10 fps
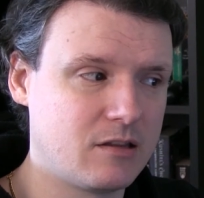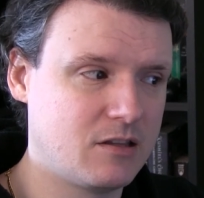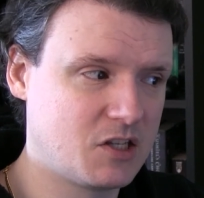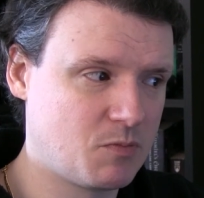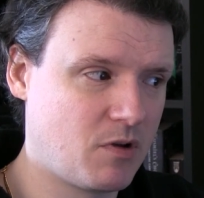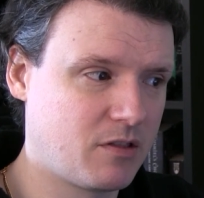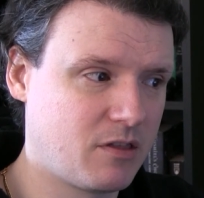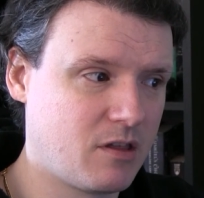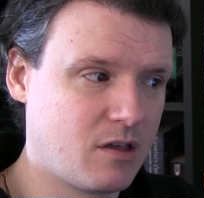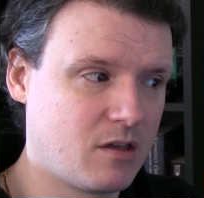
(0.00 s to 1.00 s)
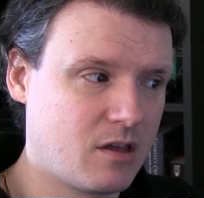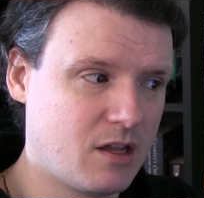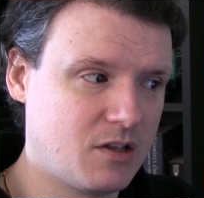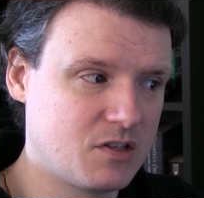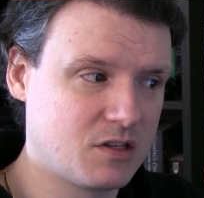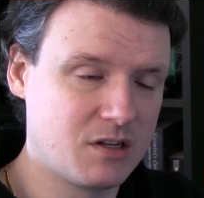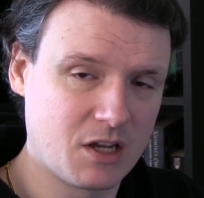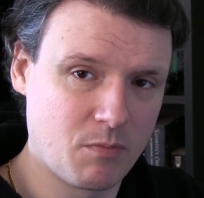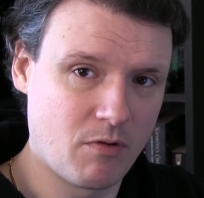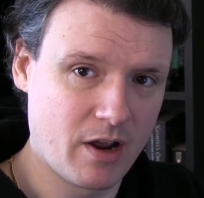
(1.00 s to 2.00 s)
this month it is
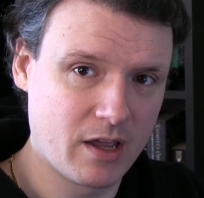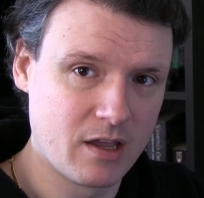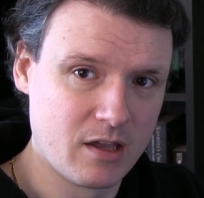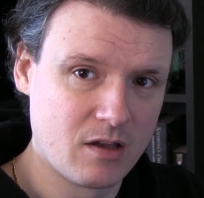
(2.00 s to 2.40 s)
NickBrick.